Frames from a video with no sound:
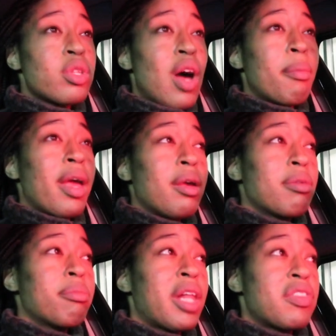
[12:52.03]
So I may
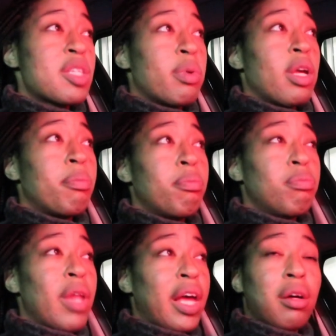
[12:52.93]
let this be
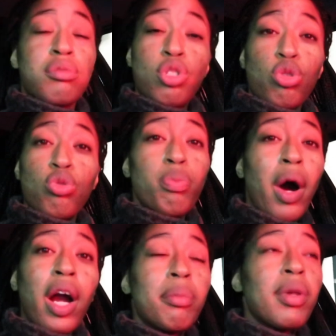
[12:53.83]
like a
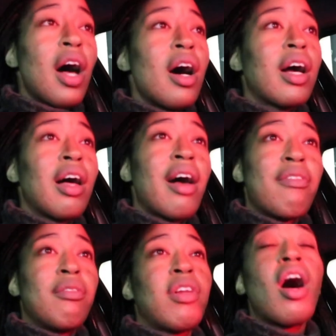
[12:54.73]
2-part vlog. I'll
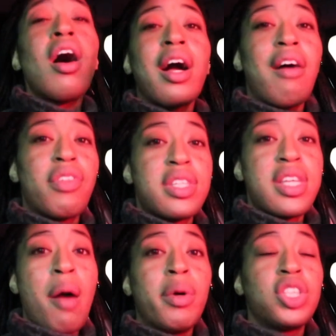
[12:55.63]
have to vlog. I'll have to see
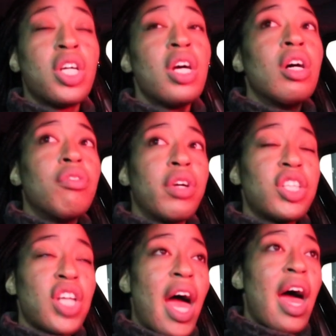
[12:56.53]
how much
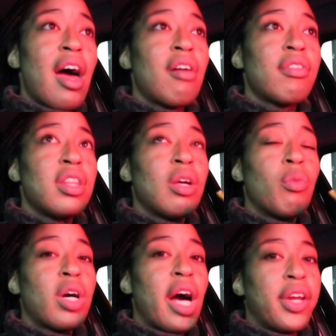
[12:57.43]
footage I have, and then
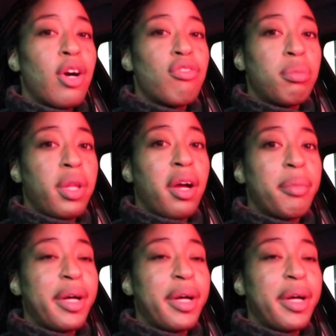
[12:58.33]
we'll kind of go from there.